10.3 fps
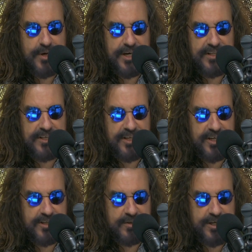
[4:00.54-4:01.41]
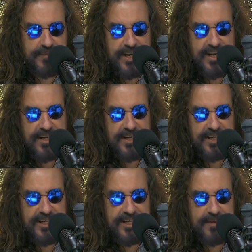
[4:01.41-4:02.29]
in the country
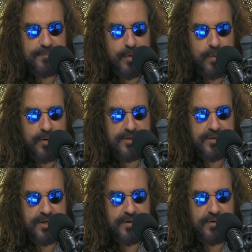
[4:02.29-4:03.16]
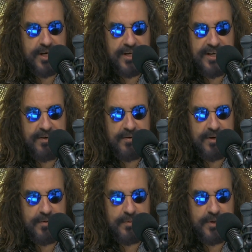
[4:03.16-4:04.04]
linking Porto
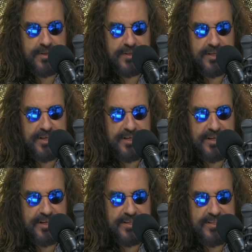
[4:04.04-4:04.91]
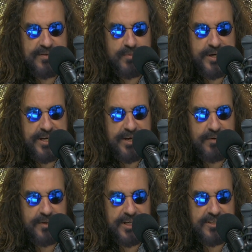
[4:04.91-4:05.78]
Alegre with
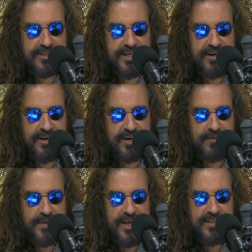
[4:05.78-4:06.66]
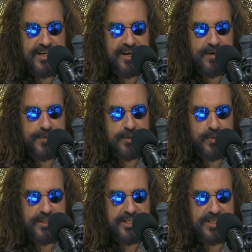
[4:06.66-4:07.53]
Rio de Janeiro. The area
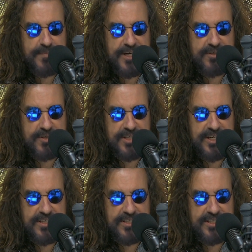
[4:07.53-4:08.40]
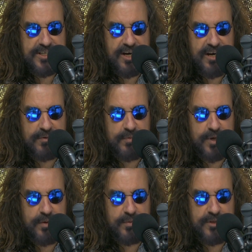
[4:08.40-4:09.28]
between these major cities is called
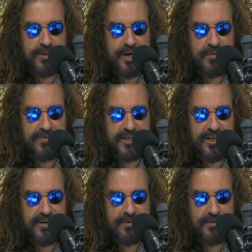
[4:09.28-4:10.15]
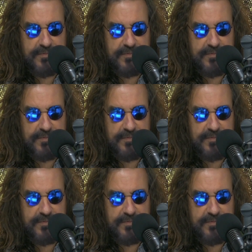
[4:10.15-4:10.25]
Rodovia